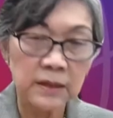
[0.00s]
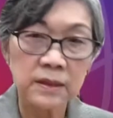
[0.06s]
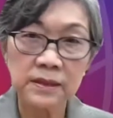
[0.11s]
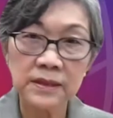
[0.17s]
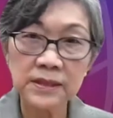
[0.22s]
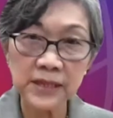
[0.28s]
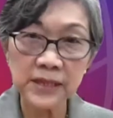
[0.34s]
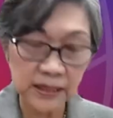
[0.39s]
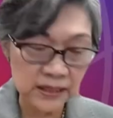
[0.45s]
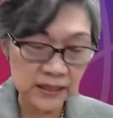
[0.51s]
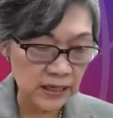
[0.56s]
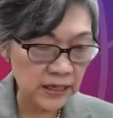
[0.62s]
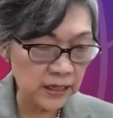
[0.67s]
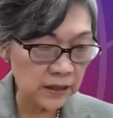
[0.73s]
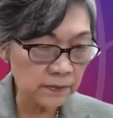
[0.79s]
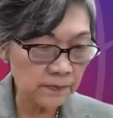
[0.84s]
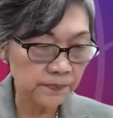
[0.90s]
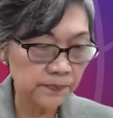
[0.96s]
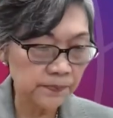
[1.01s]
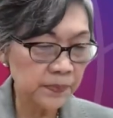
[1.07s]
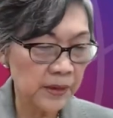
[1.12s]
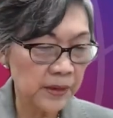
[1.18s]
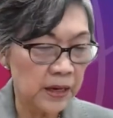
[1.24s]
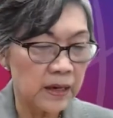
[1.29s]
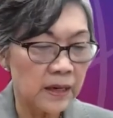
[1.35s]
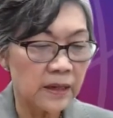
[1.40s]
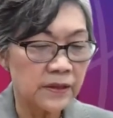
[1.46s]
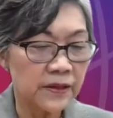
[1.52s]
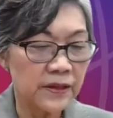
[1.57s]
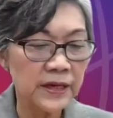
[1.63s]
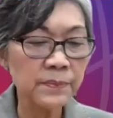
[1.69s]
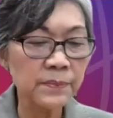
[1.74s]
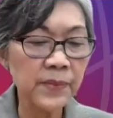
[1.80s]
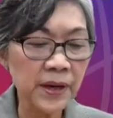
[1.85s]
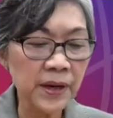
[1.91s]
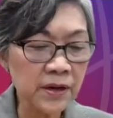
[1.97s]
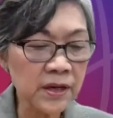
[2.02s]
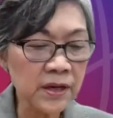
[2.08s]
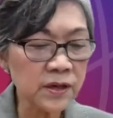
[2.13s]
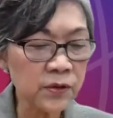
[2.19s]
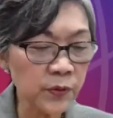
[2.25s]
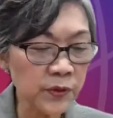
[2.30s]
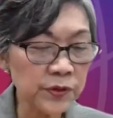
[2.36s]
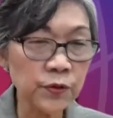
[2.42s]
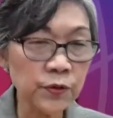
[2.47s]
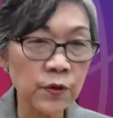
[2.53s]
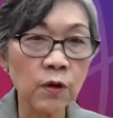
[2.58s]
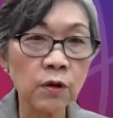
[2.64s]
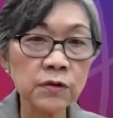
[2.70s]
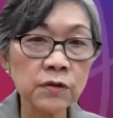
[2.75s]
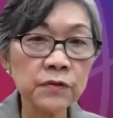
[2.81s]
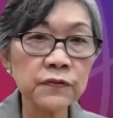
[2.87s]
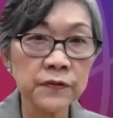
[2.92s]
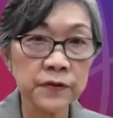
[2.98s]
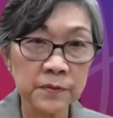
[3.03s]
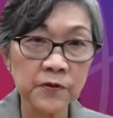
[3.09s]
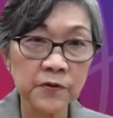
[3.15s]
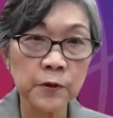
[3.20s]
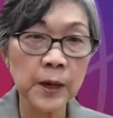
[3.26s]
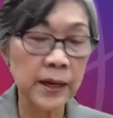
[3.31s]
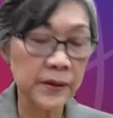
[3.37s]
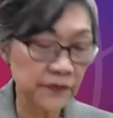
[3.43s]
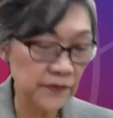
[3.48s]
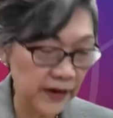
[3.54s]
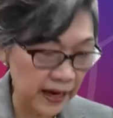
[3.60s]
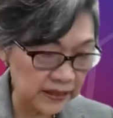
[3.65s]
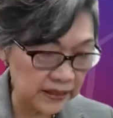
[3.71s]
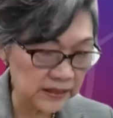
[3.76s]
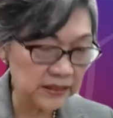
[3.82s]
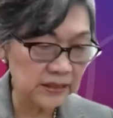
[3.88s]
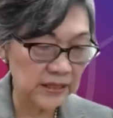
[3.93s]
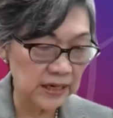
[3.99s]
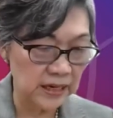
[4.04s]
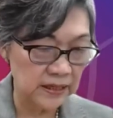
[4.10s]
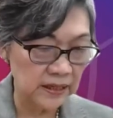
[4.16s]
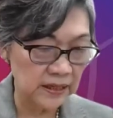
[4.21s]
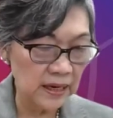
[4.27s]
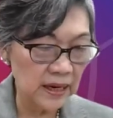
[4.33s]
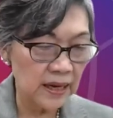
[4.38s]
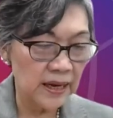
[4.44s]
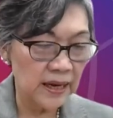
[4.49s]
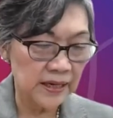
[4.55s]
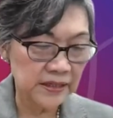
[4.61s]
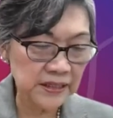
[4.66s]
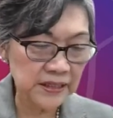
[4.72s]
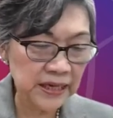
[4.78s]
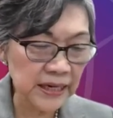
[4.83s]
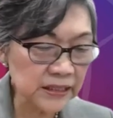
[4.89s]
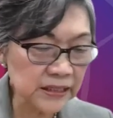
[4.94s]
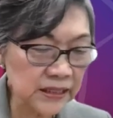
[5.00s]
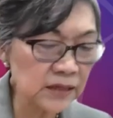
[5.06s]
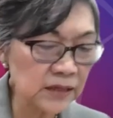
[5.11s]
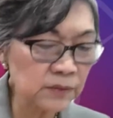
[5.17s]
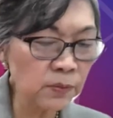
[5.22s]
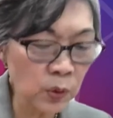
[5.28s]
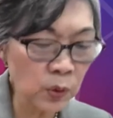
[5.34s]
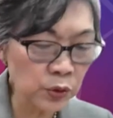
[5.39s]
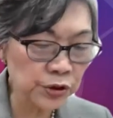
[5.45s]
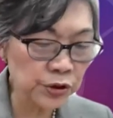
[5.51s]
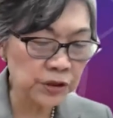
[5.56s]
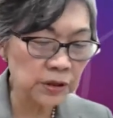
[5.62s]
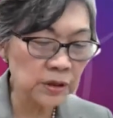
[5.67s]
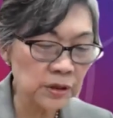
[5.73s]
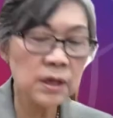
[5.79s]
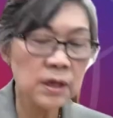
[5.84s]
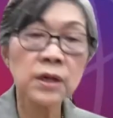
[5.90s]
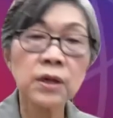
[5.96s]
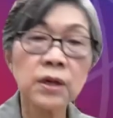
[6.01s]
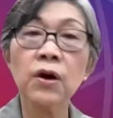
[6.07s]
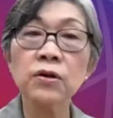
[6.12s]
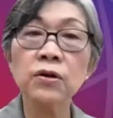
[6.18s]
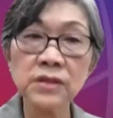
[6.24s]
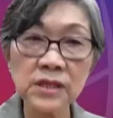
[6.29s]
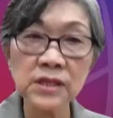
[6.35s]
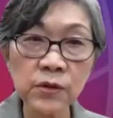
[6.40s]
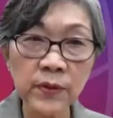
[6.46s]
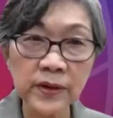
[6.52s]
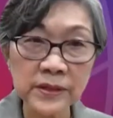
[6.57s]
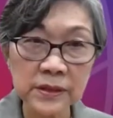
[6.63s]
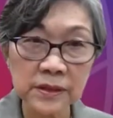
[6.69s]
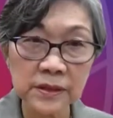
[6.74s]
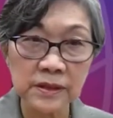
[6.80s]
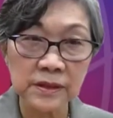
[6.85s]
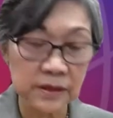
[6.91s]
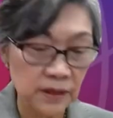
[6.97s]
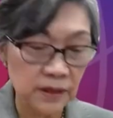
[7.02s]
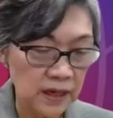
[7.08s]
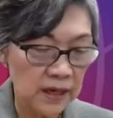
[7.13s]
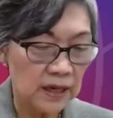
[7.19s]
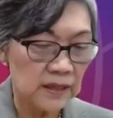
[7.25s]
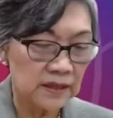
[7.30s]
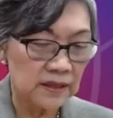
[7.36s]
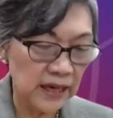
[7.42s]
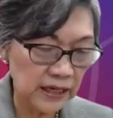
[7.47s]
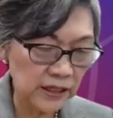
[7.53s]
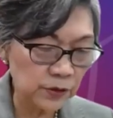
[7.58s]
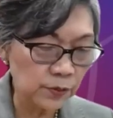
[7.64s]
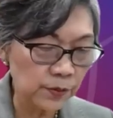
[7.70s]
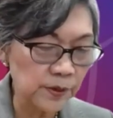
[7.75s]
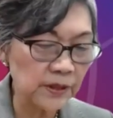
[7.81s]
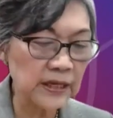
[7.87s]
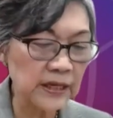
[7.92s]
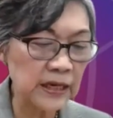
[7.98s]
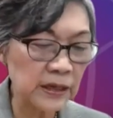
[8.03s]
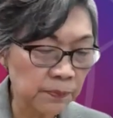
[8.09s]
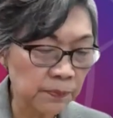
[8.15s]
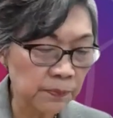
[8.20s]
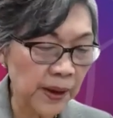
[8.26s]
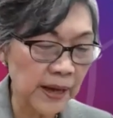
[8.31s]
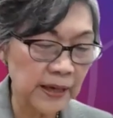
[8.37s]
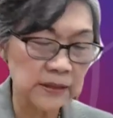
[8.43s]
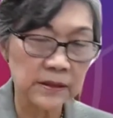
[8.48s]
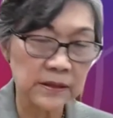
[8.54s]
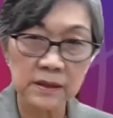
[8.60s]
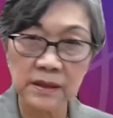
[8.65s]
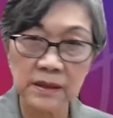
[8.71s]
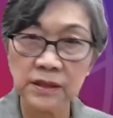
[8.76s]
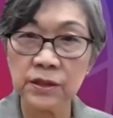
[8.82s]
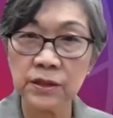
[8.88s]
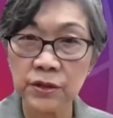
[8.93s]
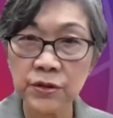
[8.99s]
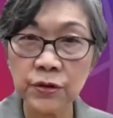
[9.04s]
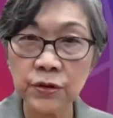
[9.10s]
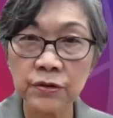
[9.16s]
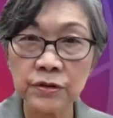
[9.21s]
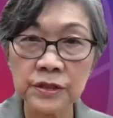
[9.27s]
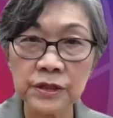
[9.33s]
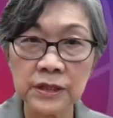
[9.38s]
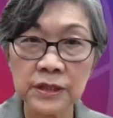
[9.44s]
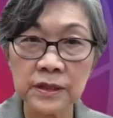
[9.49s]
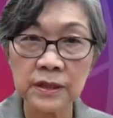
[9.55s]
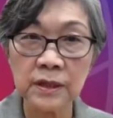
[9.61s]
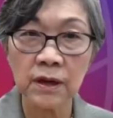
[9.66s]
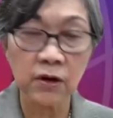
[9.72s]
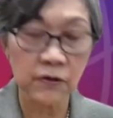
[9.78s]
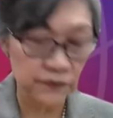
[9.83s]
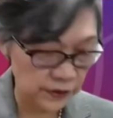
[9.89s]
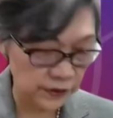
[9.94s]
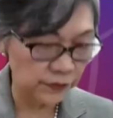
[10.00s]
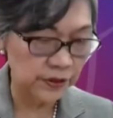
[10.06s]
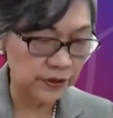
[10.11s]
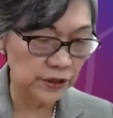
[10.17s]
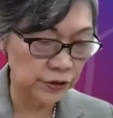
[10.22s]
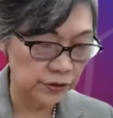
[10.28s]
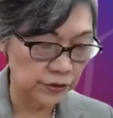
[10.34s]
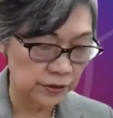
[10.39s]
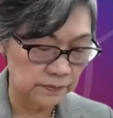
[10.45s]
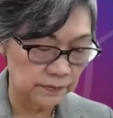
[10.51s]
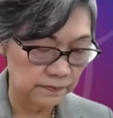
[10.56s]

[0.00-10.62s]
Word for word: Secondly, the American withdrawal from Afghanistan has set in motion consequences that will impact the security of the region.